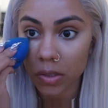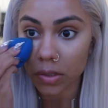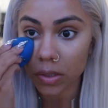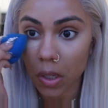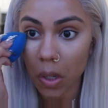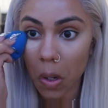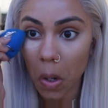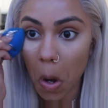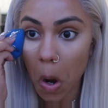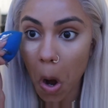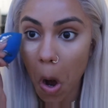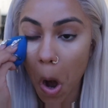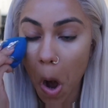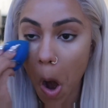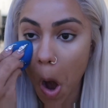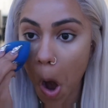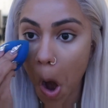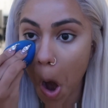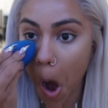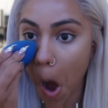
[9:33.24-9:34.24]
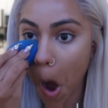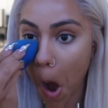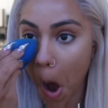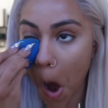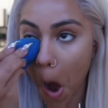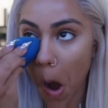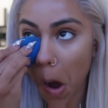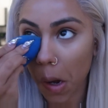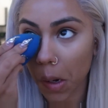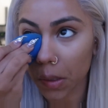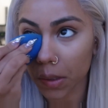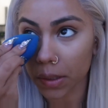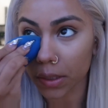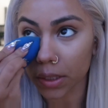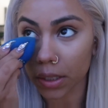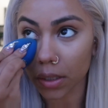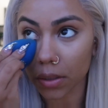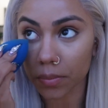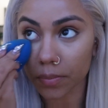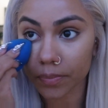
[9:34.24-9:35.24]
So, you
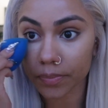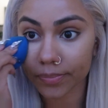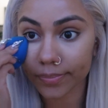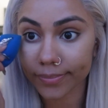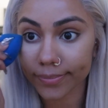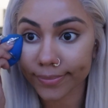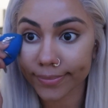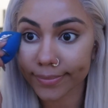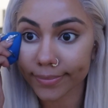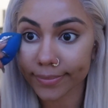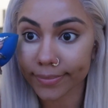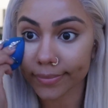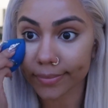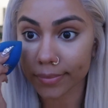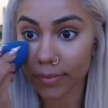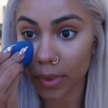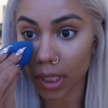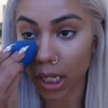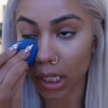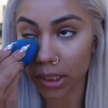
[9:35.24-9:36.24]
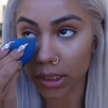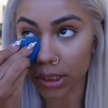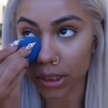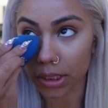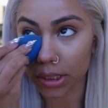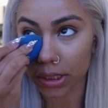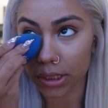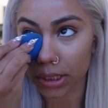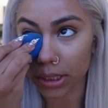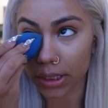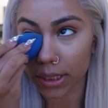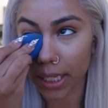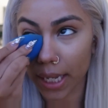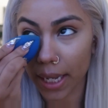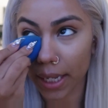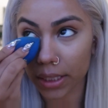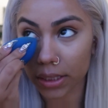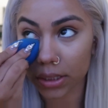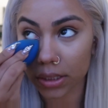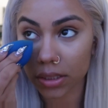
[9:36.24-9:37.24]
know, I just did
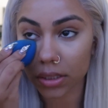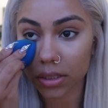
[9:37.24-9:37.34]
that.